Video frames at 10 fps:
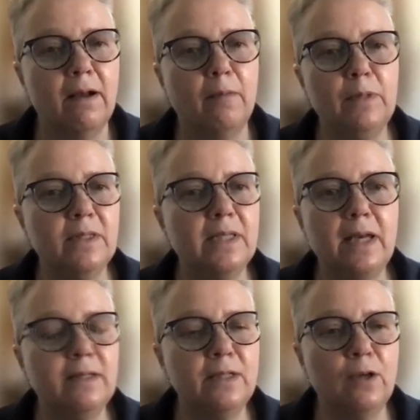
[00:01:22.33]
I mean, the
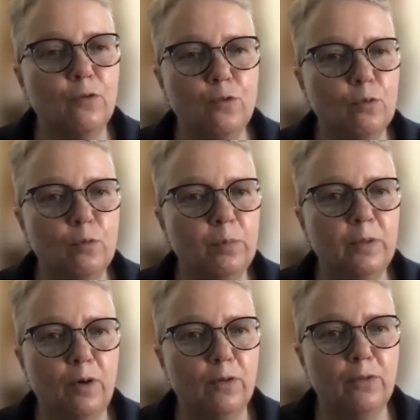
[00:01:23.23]
idea of the
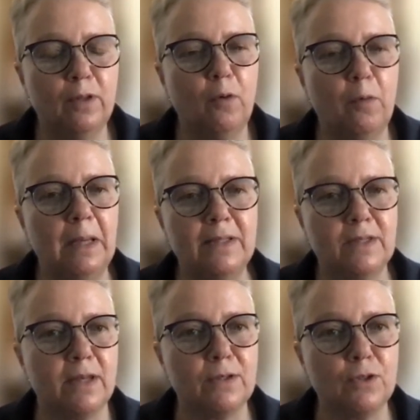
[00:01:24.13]
pivot never made
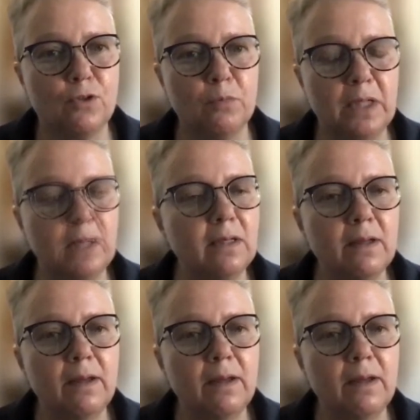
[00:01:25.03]
sense to me.